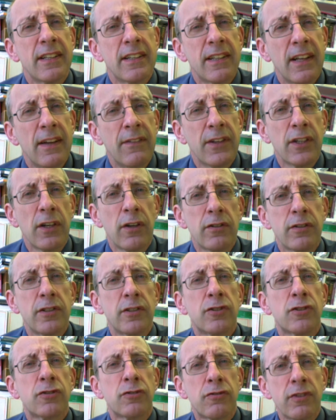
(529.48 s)
If a doctor
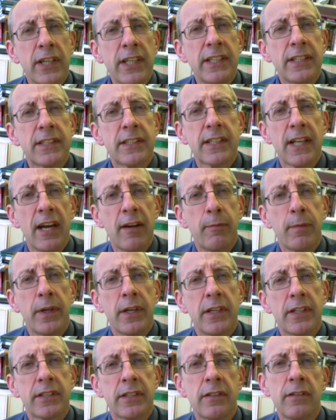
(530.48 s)
treats that
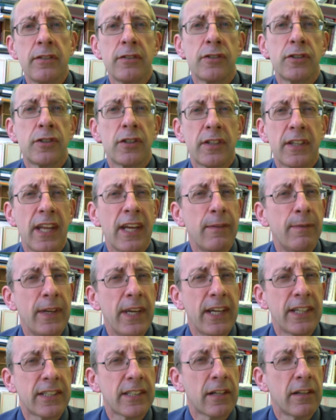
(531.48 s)
person, should they be
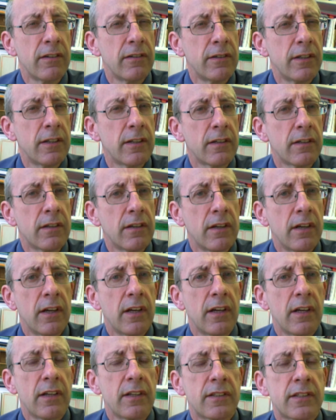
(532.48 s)
excluded?
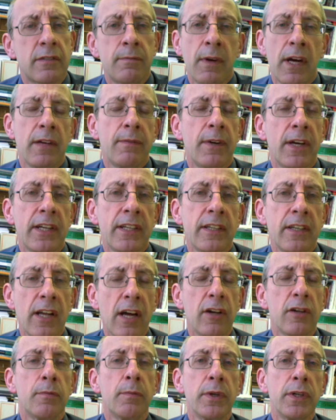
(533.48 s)
To my mind,
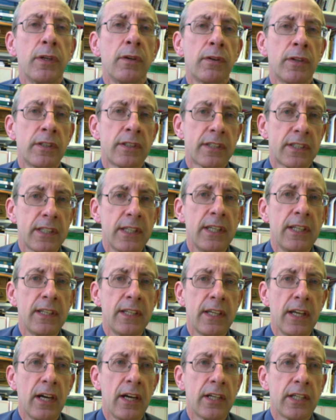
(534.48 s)
no, but you can see
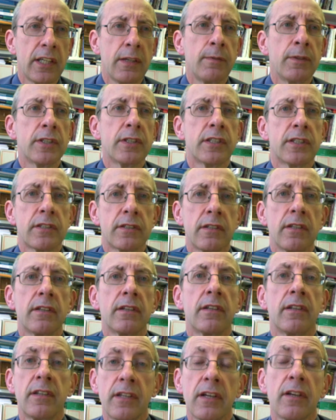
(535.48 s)
the arguments
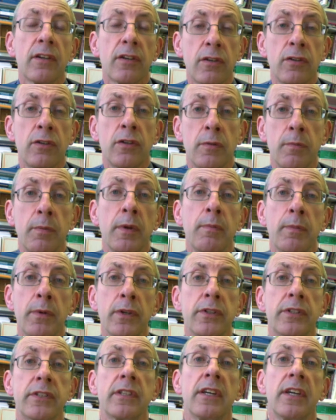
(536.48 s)
that could be
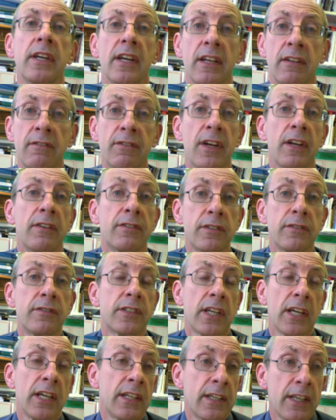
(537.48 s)
put in favour of
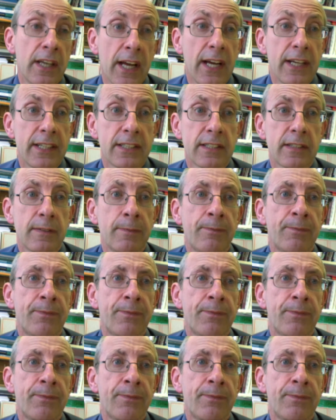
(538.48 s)
saying yes.